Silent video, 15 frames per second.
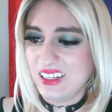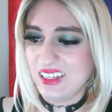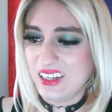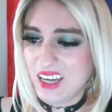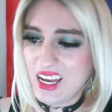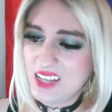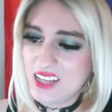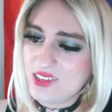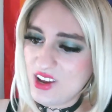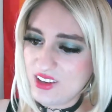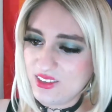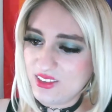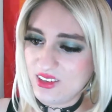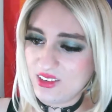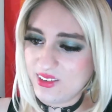It's
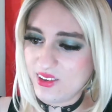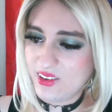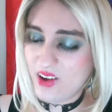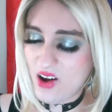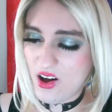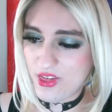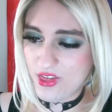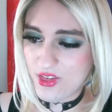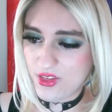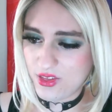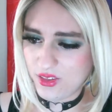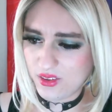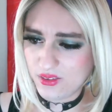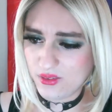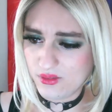just a sloth
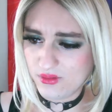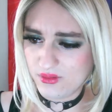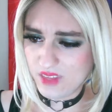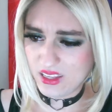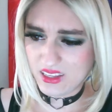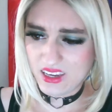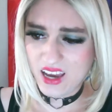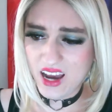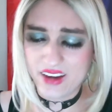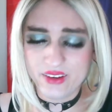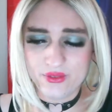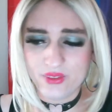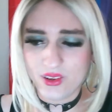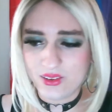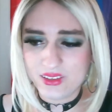that kind
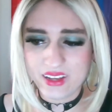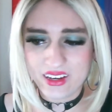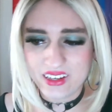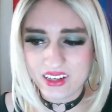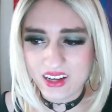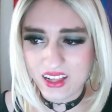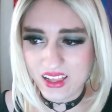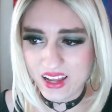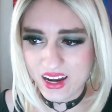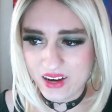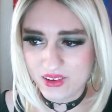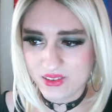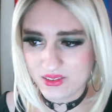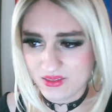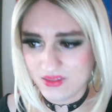of looks like a
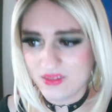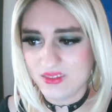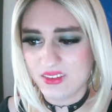clown.